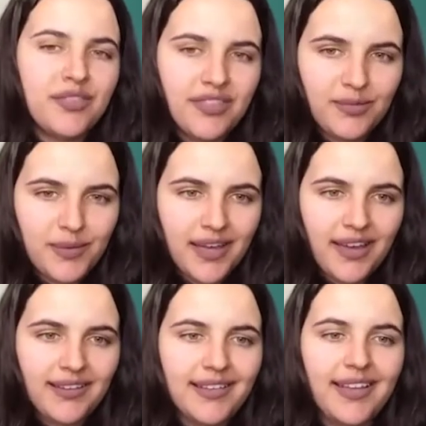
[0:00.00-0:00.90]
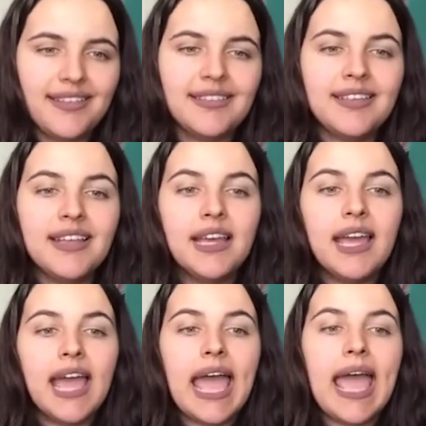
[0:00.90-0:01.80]
is behind that.
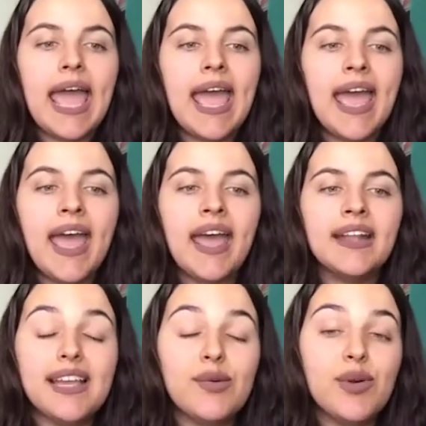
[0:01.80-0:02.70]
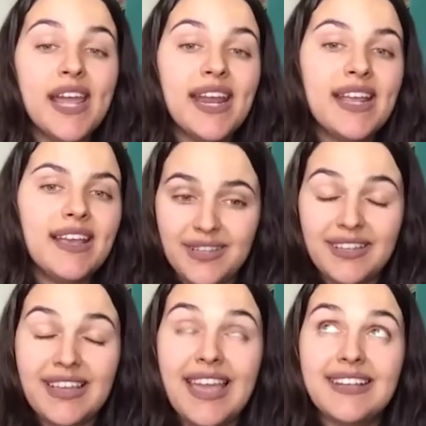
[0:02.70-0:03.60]
And creating
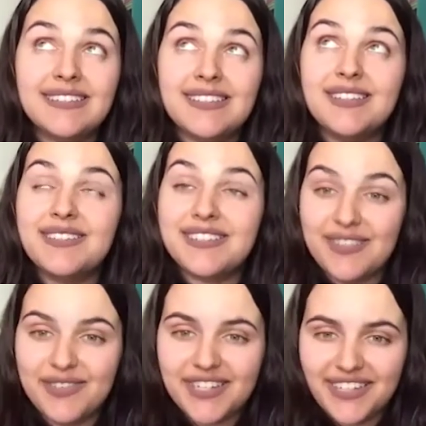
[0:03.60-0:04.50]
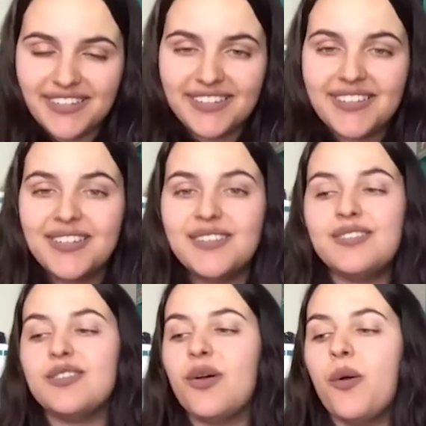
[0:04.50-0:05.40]
exclusivity.
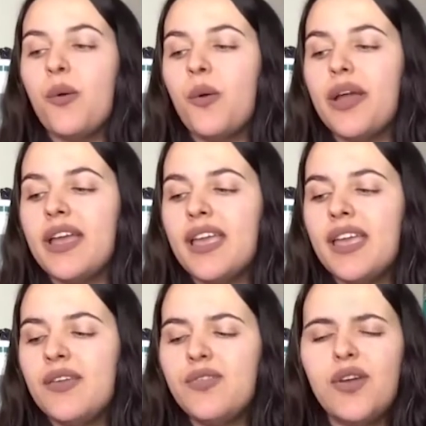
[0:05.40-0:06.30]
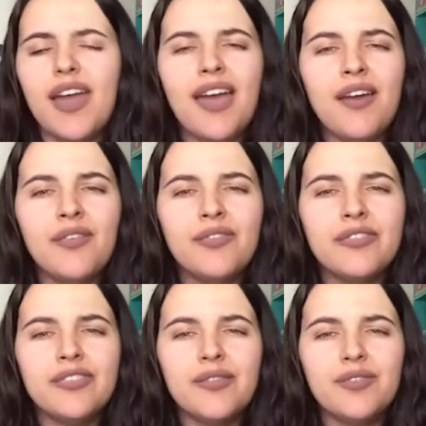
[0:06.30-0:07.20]
So if you have
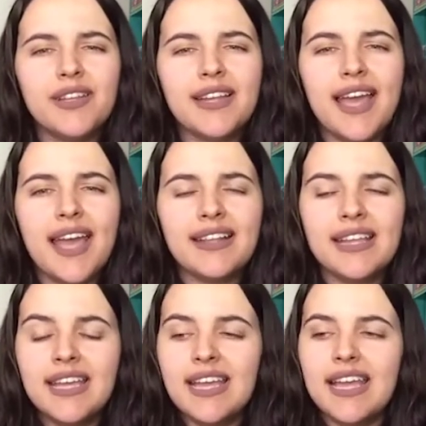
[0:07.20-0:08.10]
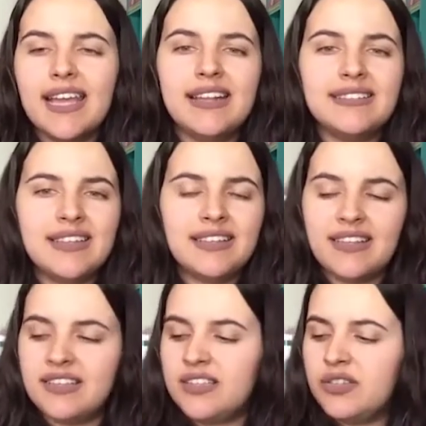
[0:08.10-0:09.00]
something that it's
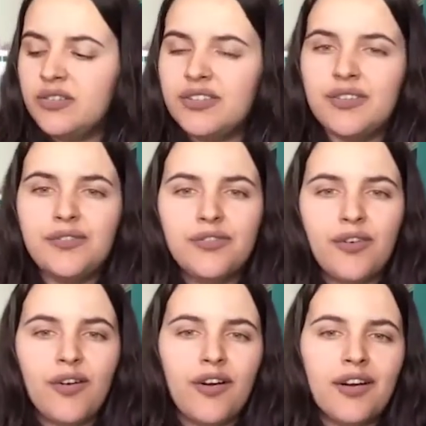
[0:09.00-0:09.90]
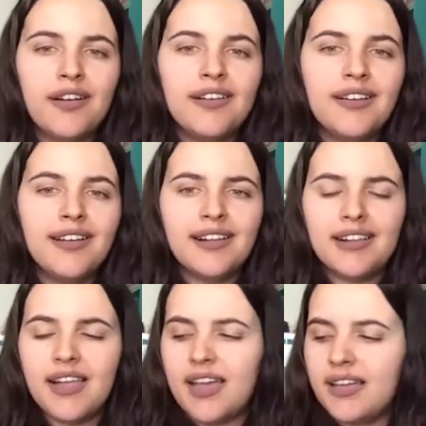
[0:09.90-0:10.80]
exclusive for
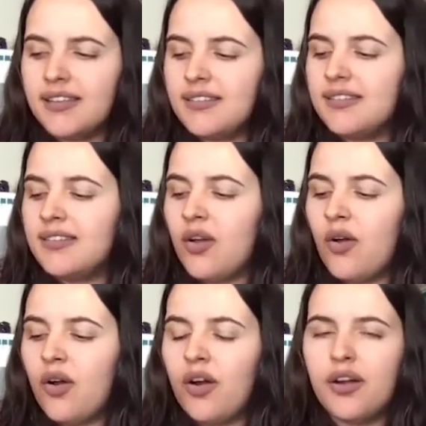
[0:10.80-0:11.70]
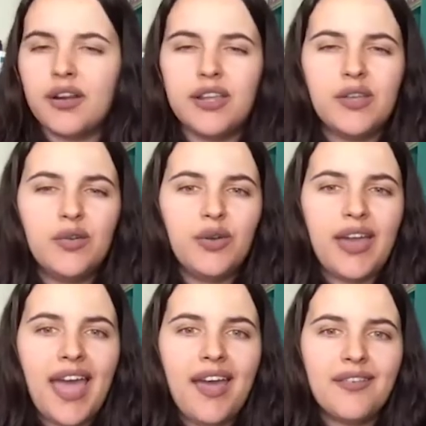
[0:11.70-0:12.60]
clients, or you
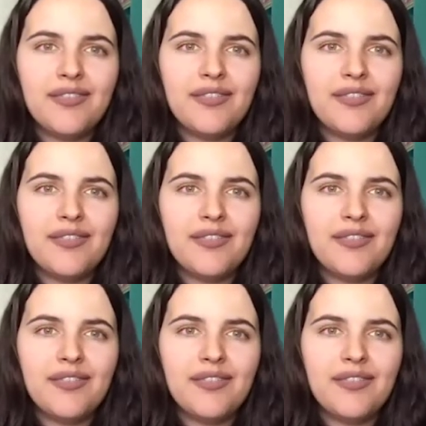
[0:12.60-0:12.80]
have